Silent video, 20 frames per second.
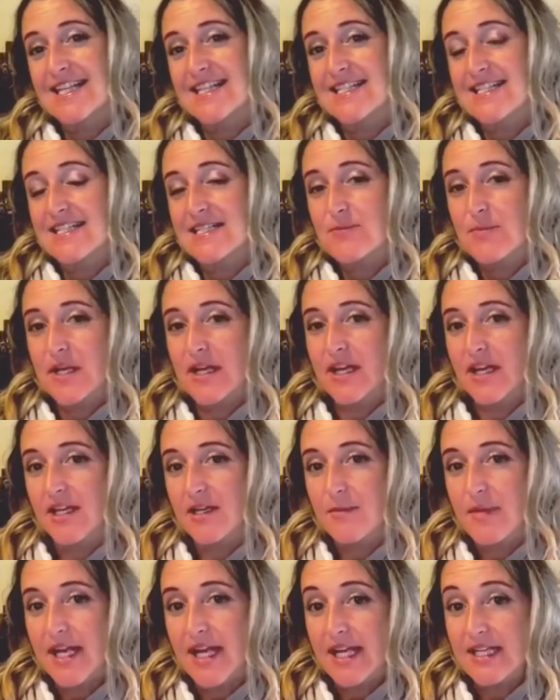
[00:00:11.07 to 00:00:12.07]
this has been kind
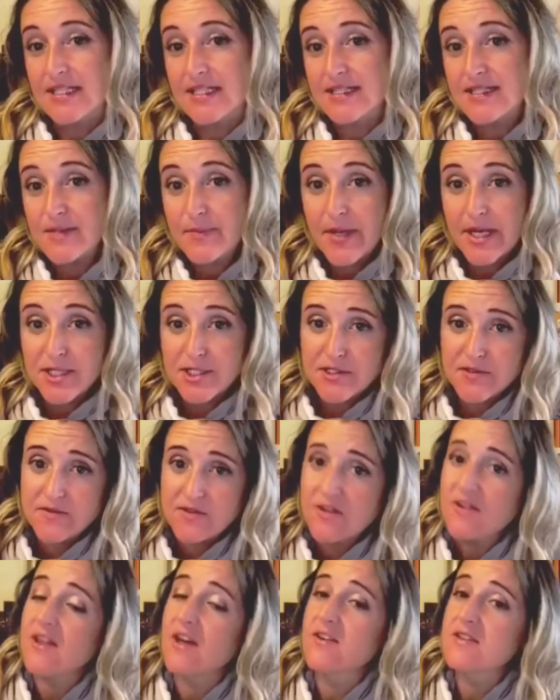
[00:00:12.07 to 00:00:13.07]
of my anticipation of
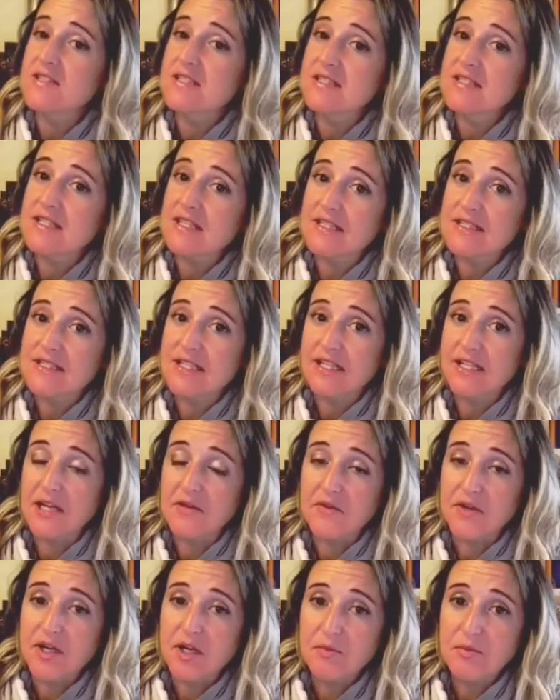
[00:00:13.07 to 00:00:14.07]
2016. I
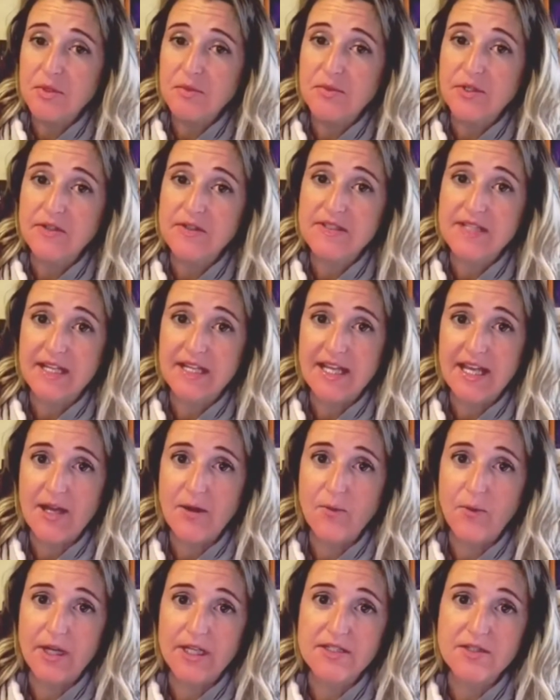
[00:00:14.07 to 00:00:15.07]
have a couple books I
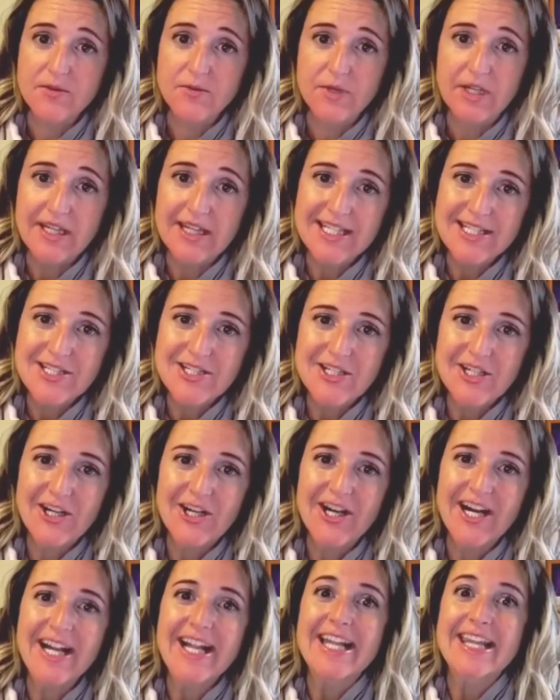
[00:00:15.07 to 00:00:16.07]
can't wait to read this
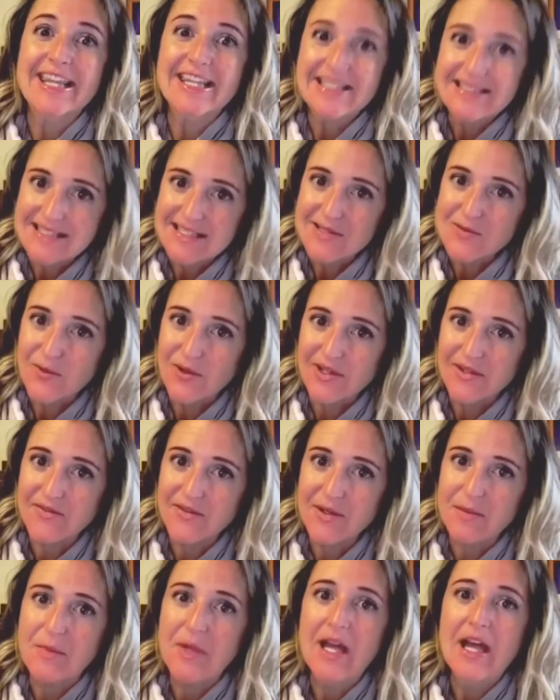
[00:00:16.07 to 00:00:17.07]
year, and this is one of
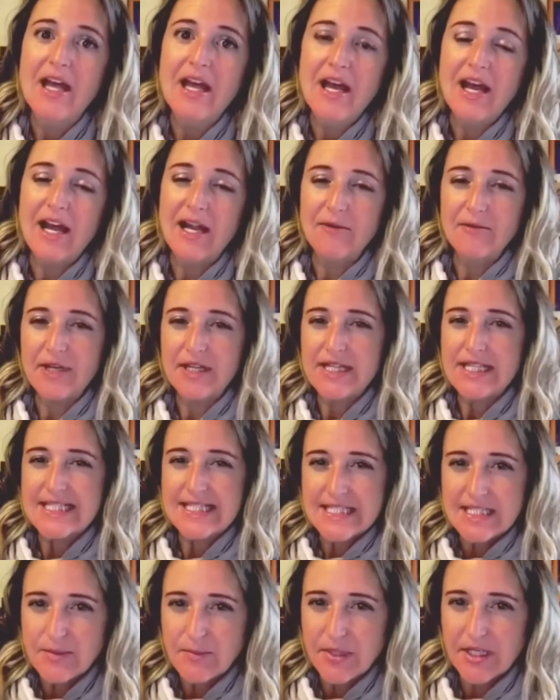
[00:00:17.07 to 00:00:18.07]
them. I read the
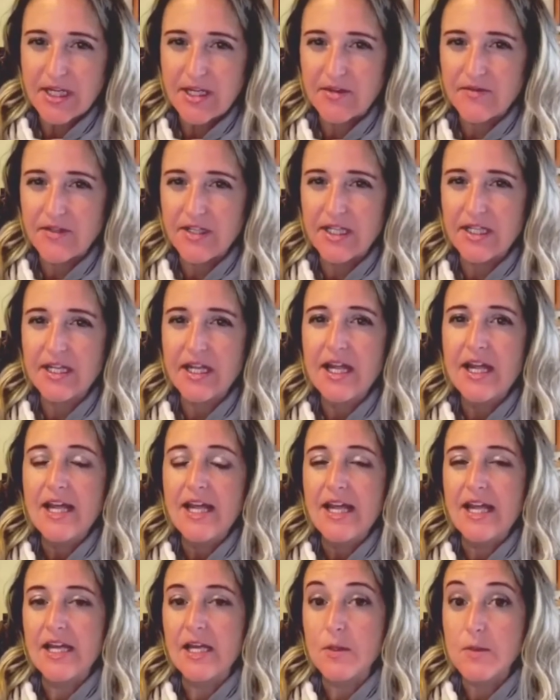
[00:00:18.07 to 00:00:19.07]
snippet of it,
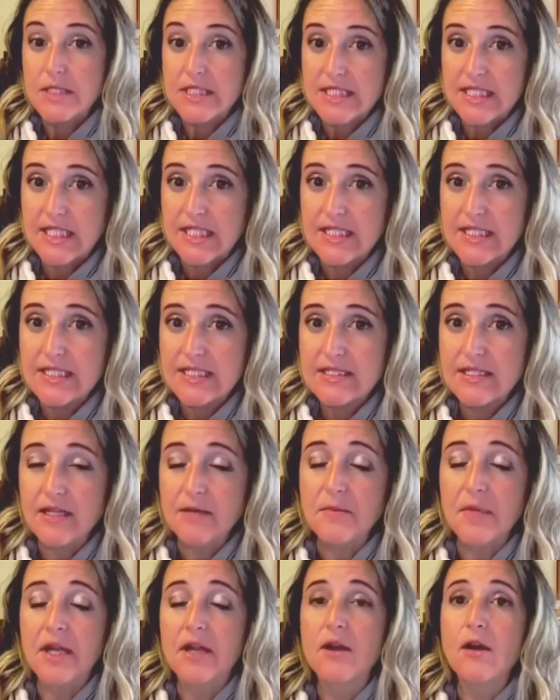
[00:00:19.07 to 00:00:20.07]
and I was teased.
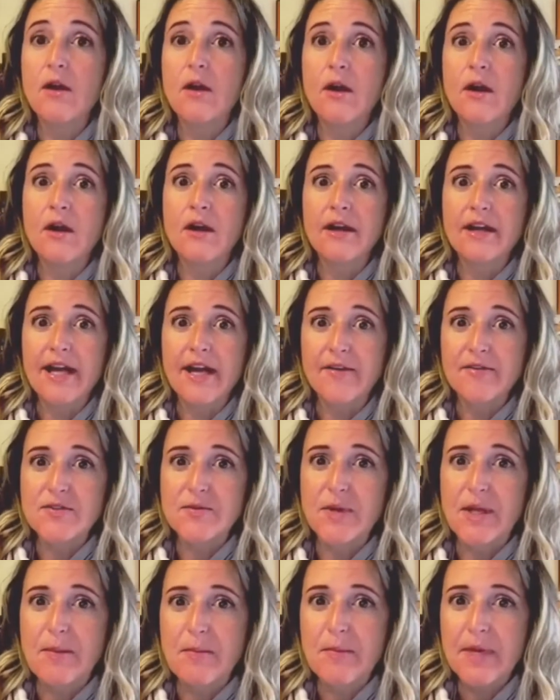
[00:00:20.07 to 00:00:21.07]
I'm like, oh, I have
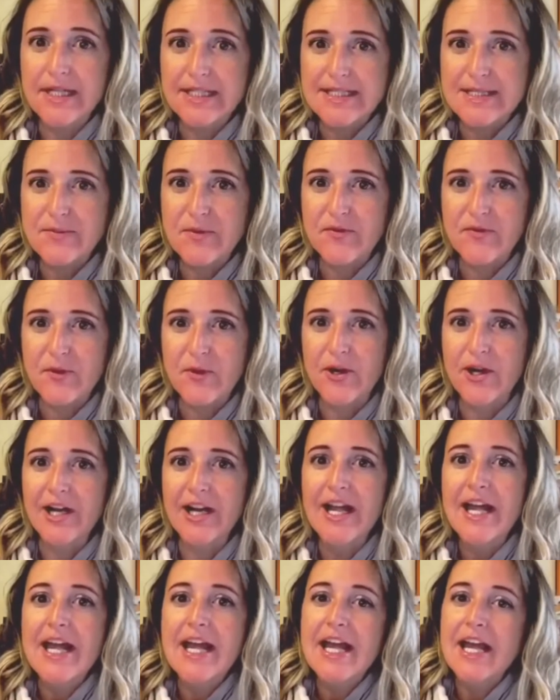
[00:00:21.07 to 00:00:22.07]
to wait months before
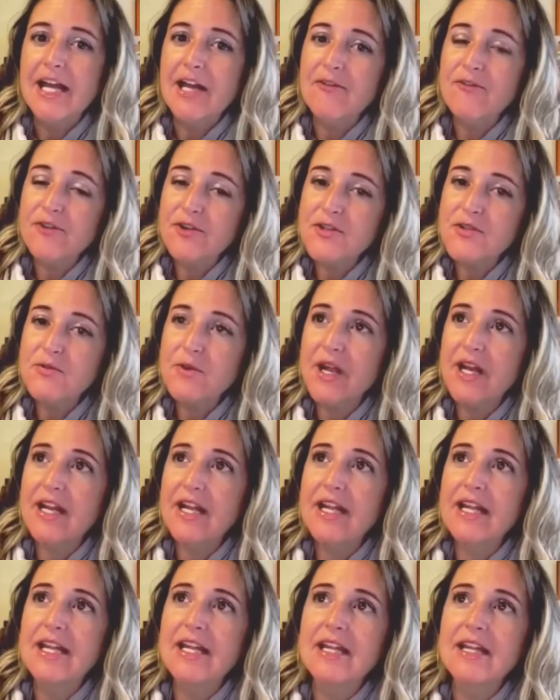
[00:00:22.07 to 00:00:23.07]
it. And I first read
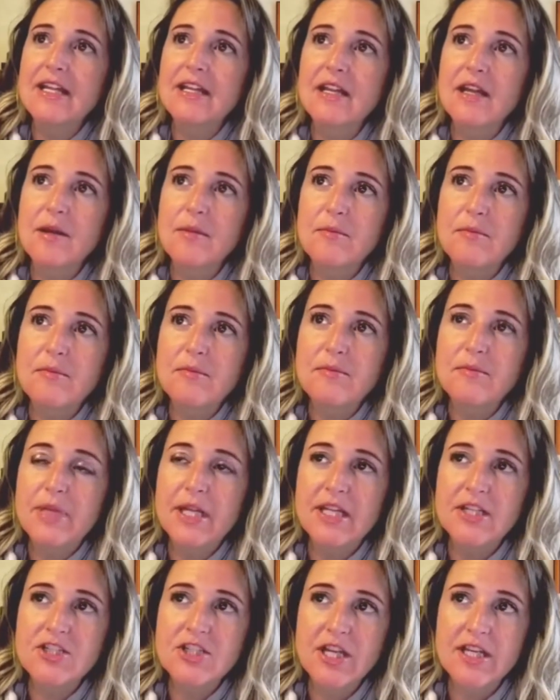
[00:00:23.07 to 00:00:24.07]
it in
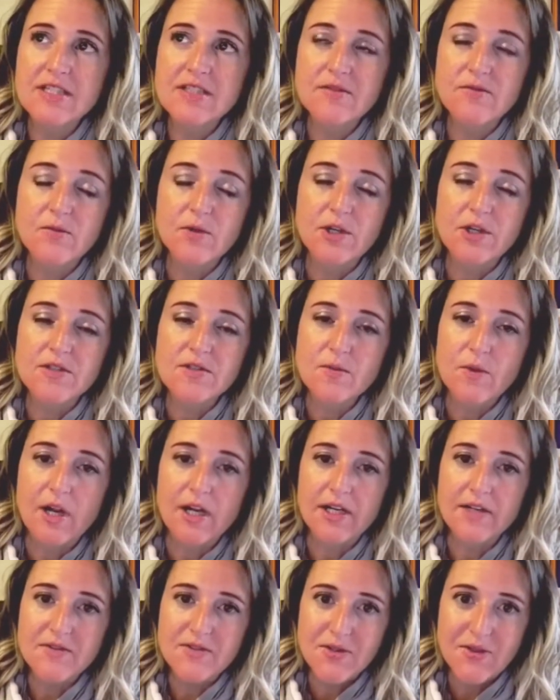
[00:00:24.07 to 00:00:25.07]
Pink Shades of Words
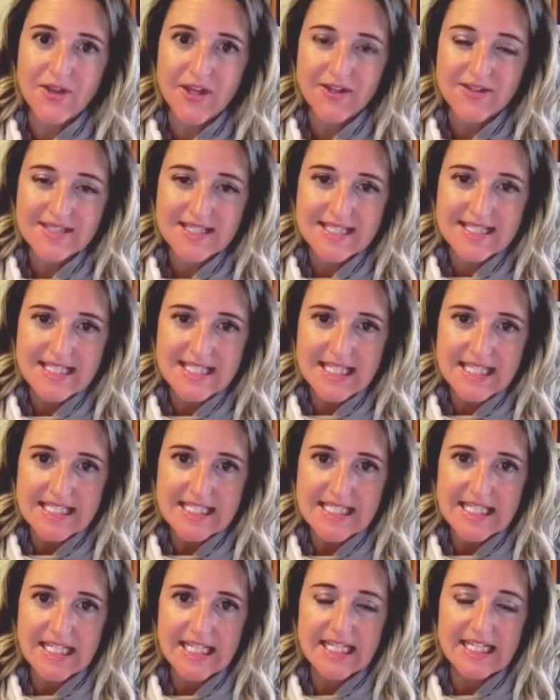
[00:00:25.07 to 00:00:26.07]
Walk of
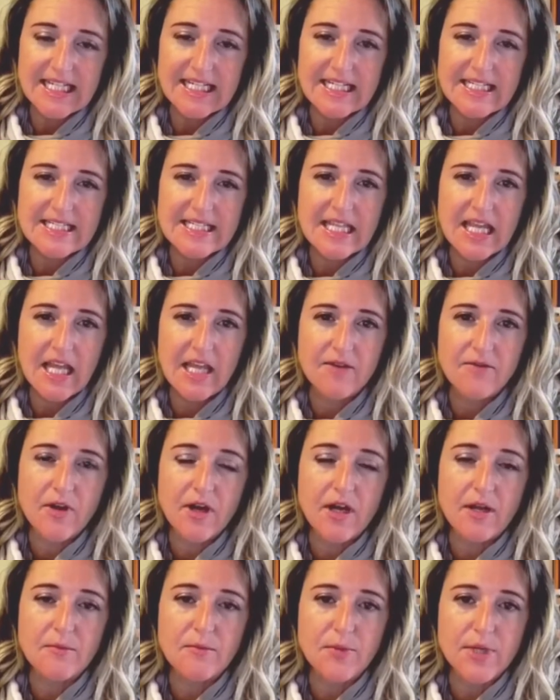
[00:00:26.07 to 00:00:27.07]
2016, and it's the
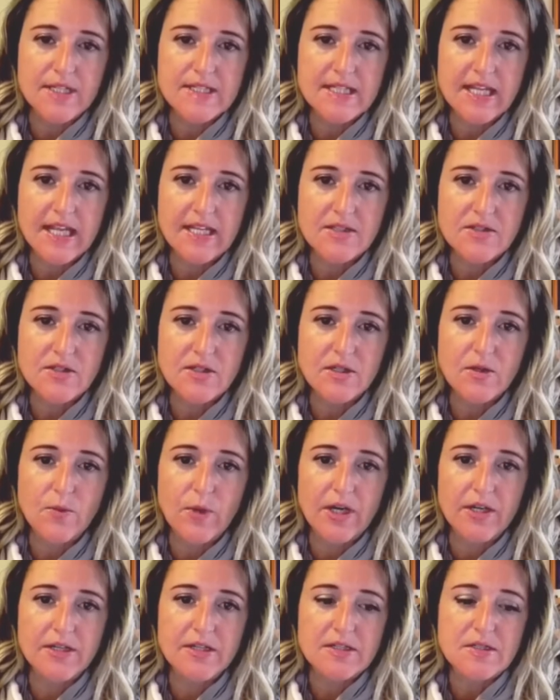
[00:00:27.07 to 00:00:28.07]
Avon Breast Cancer
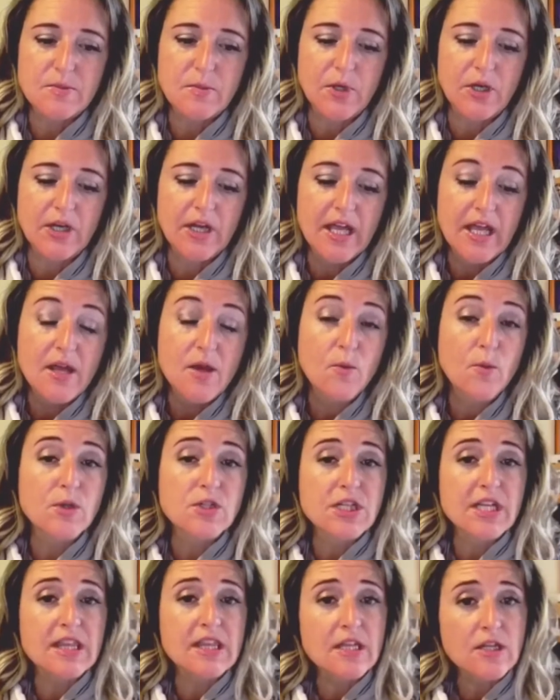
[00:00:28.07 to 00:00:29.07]
Awareness book,
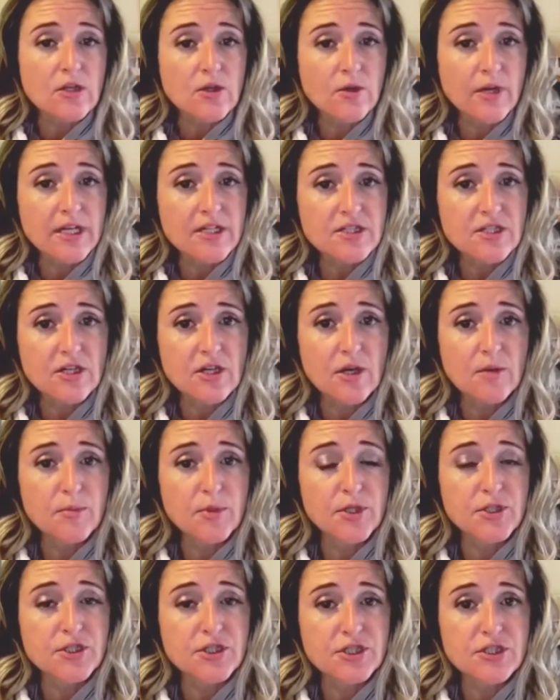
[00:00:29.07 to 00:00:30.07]
which I think you guys should all
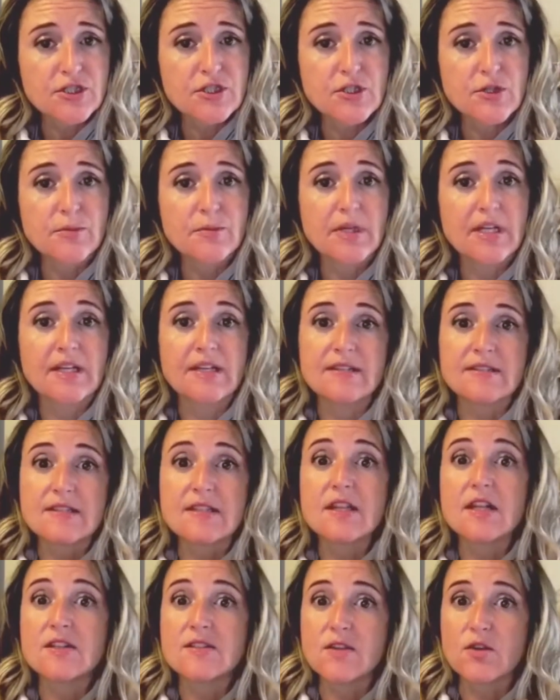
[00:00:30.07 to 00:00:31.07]
purchase too because
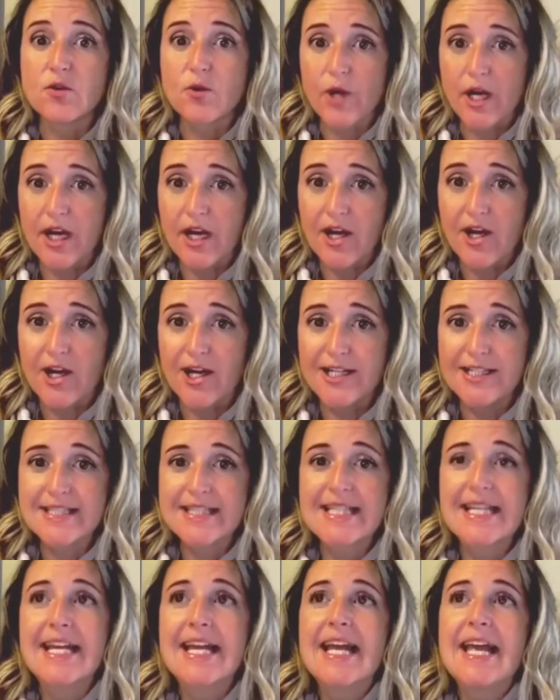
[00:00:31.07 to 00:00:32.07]
it's a great cause.